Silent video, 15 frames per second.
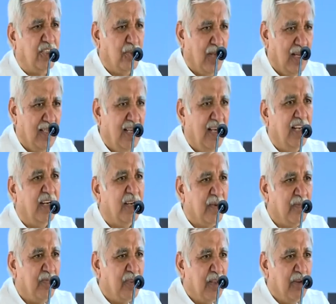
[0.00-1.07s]
together,
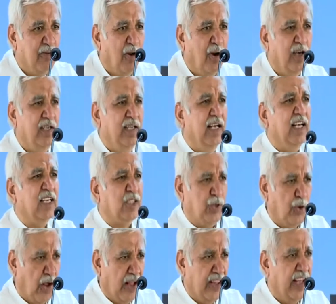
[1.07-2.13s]
for days
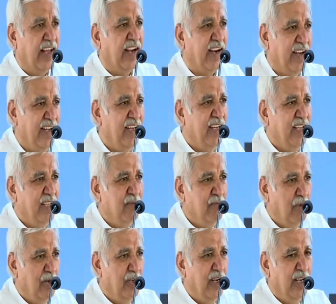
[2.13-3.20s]
together, between